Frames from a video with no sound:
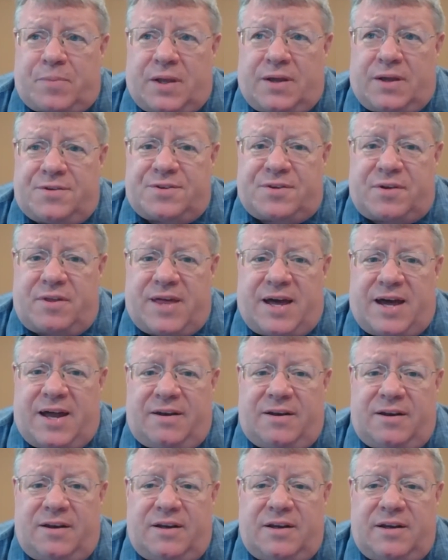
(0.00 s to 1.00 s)
So
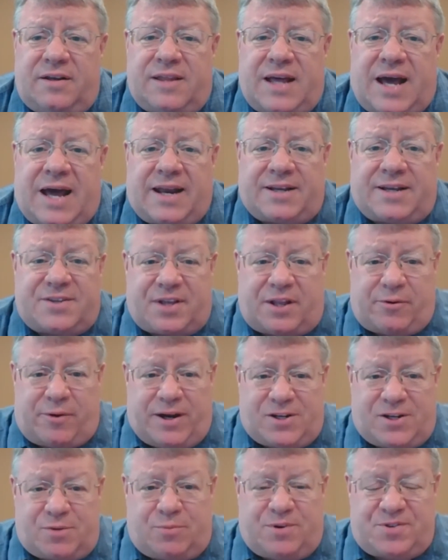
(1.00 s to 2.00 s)
that
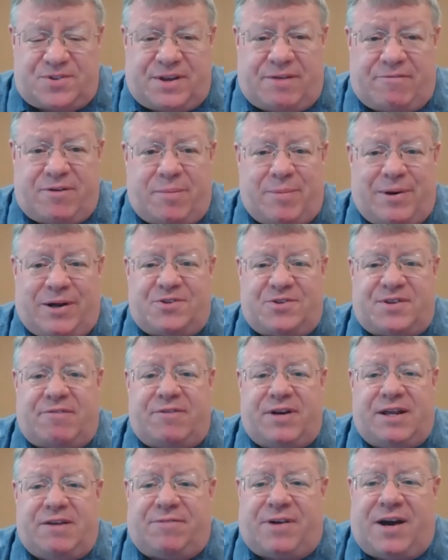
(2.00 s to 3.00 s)
acceleration was about
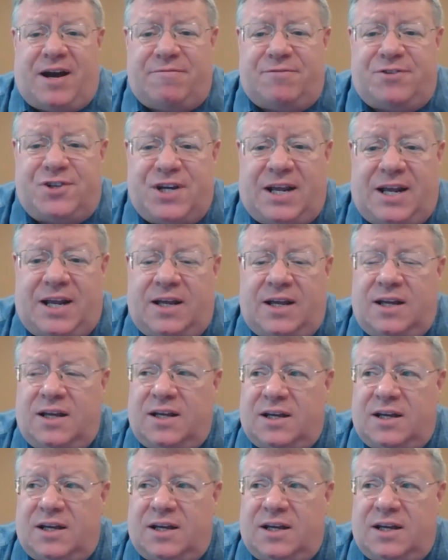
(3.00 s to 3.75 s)
75 G.